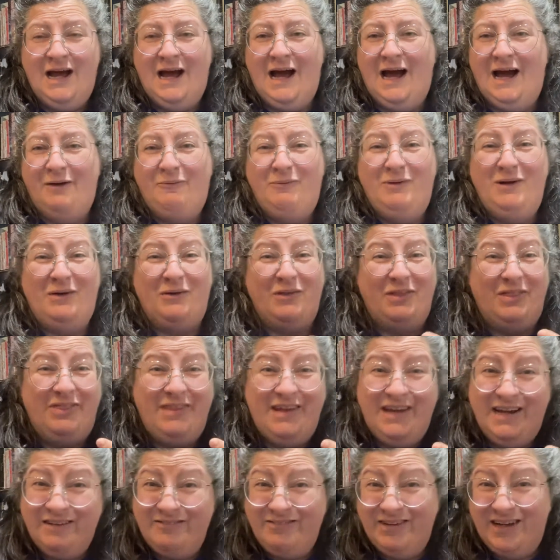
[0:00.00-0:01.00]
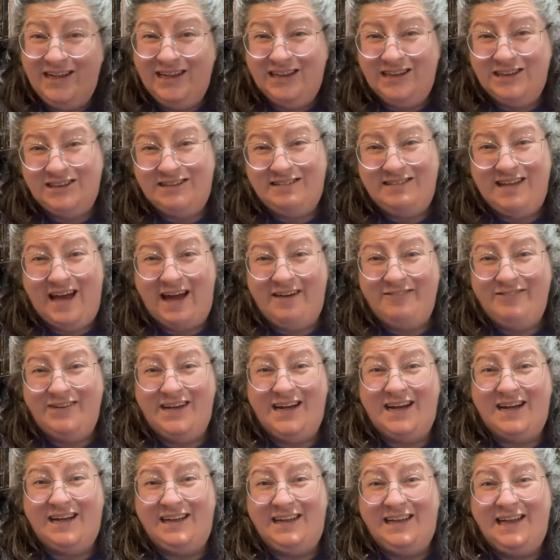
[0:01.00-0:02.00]
We don't think of English as having
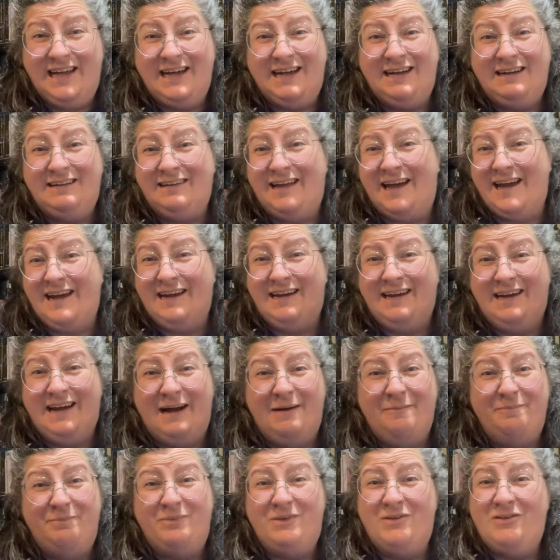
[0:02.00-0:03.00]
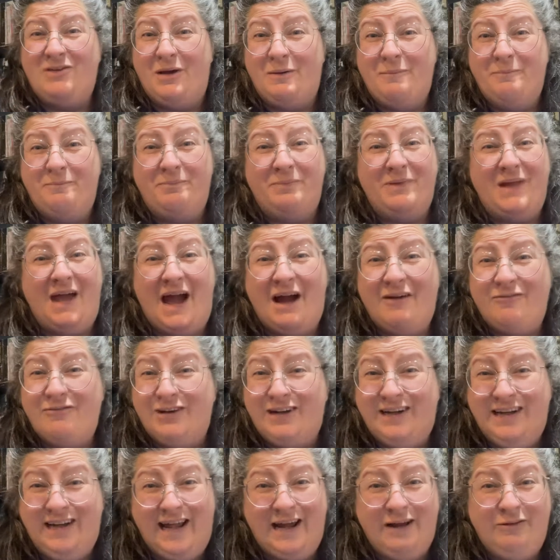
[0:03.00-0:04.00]
a click like some
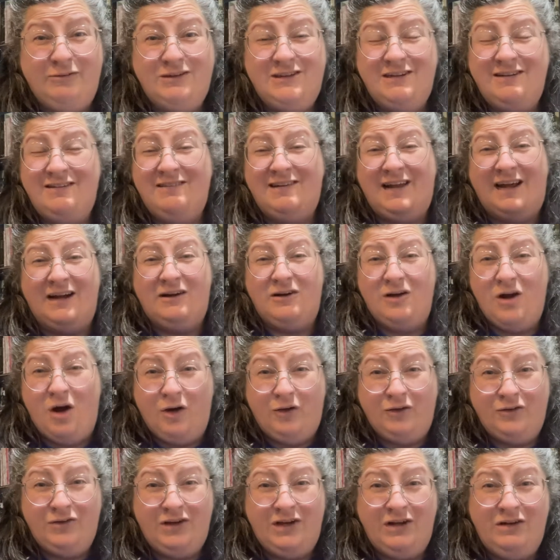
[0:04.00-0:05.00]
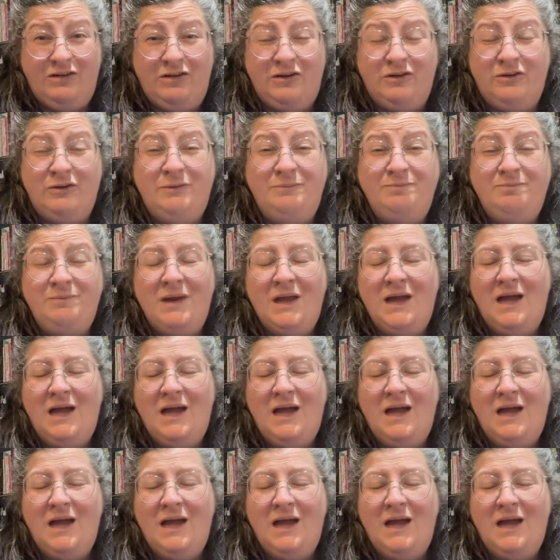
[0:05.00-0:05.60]
African languages like Nosi do,